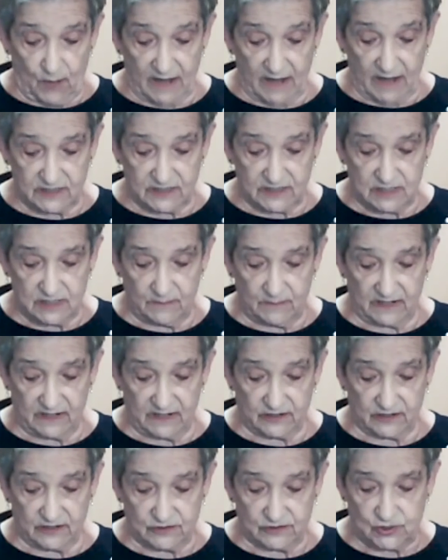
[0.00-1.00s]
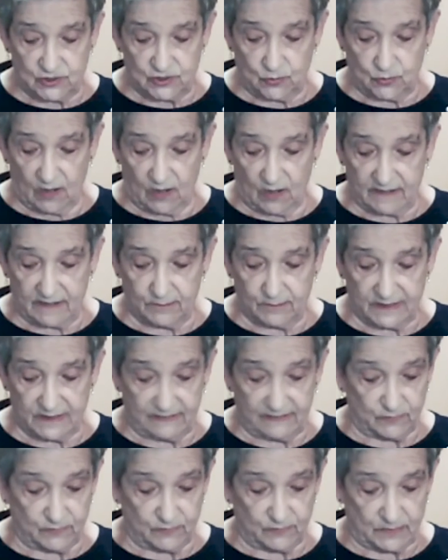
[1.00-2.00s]
Tamir to
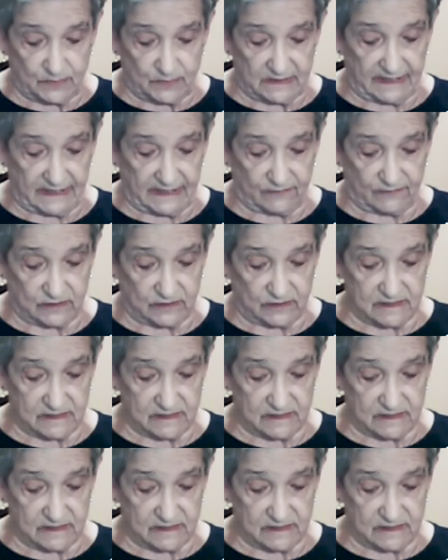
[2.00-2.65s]
unbelievable levels